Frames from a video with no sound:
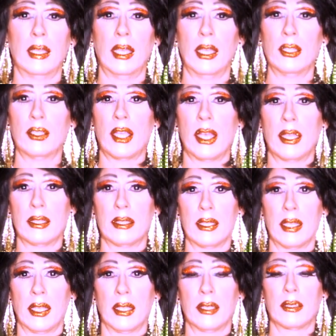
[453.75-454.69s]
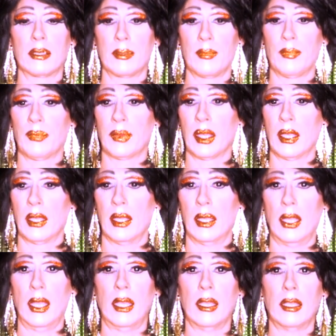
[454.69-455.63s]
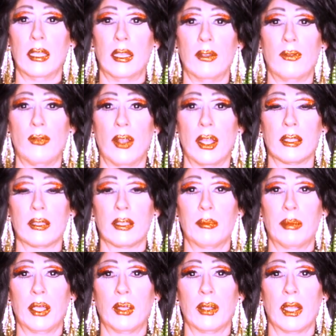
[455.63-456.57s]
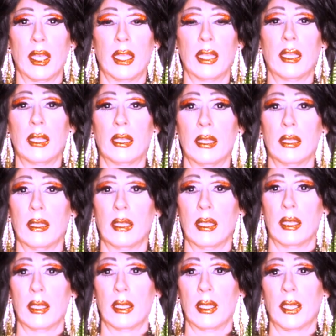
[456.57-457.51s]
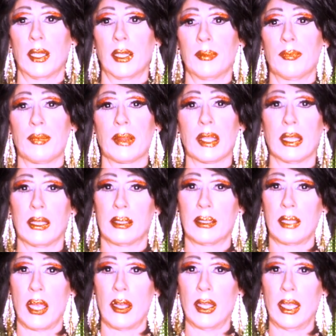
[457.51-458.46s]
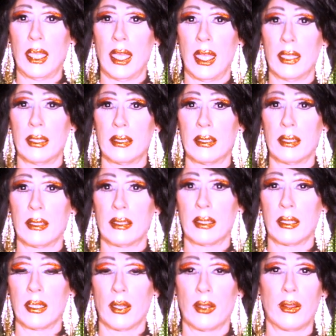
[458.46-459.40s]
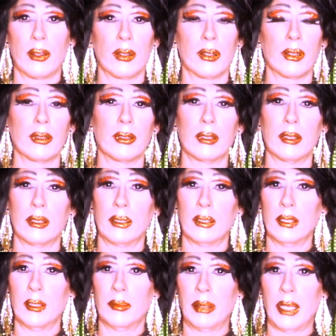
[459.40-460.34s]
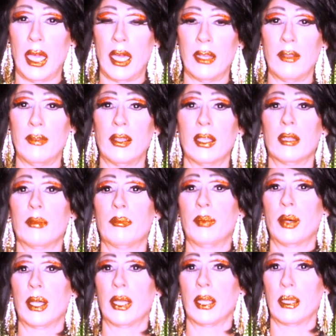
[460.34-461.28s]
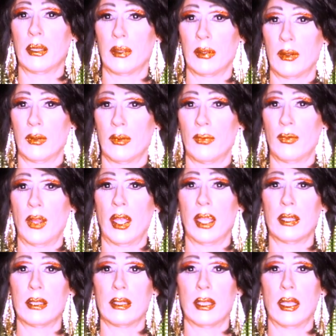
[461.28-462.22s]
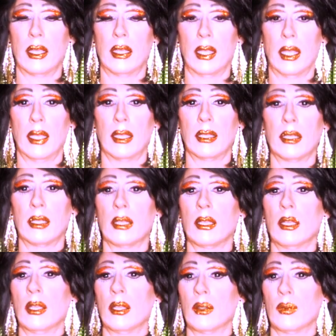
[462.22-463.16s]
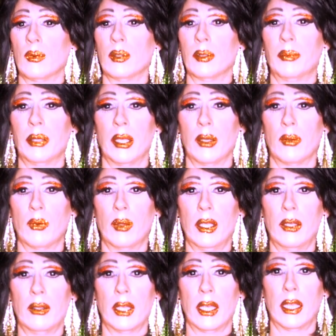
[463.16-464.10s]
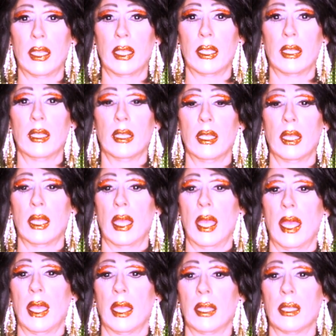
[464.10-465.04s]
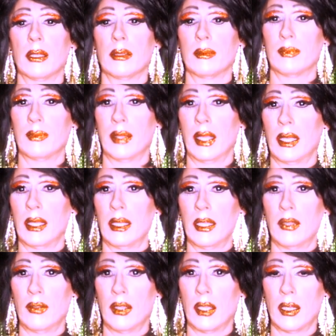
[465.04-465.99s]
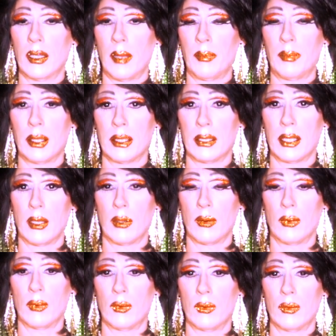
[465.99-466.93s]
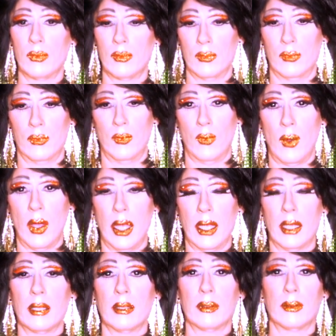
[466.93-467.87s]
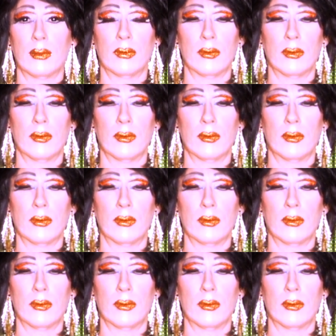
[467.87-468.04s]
King John's niece. England and France could be united. Sorry, Constance and Arthur, you'll be out of it, but France and England will be reunited, and they can divvy it up as they want.